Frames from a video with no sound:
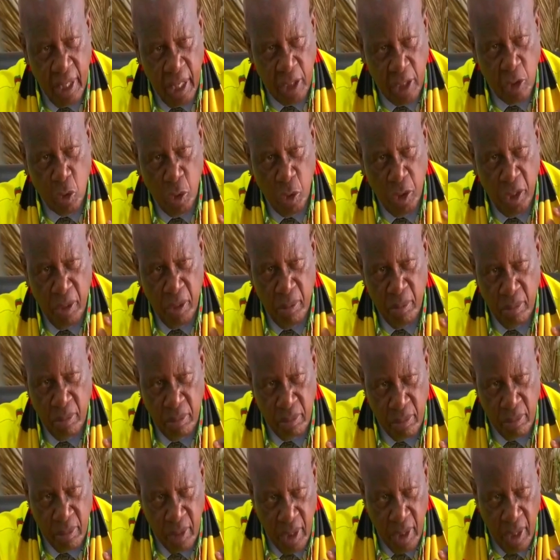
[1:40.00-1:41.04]
next to him,
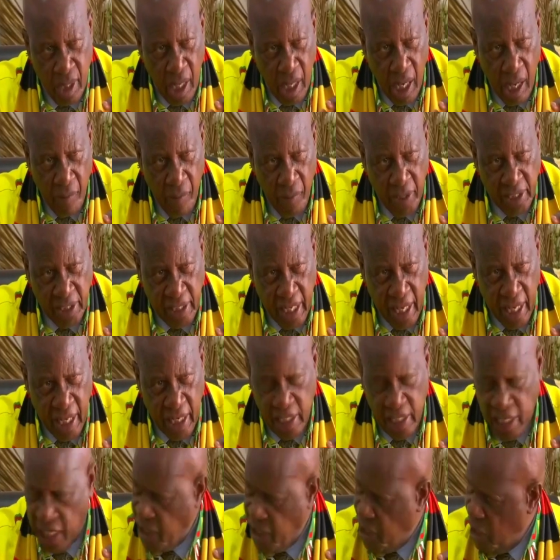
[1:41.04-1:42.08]
our
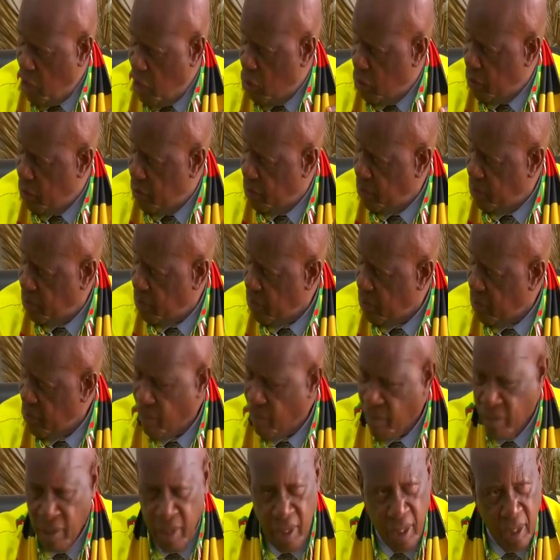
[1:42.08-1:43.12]
Director General,
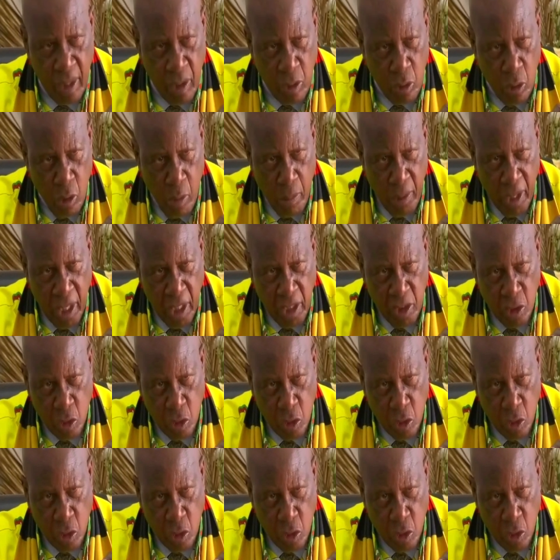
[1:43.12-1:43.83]
Comrade